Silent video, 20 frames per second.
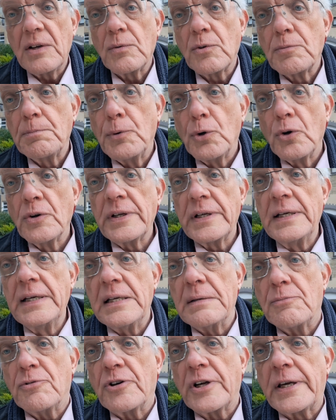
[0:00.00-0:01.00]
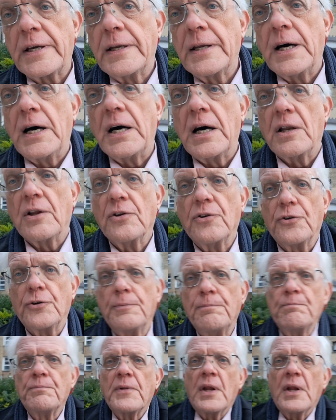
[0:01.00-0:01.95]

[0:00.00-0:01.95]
was born in Limerick in Ireland,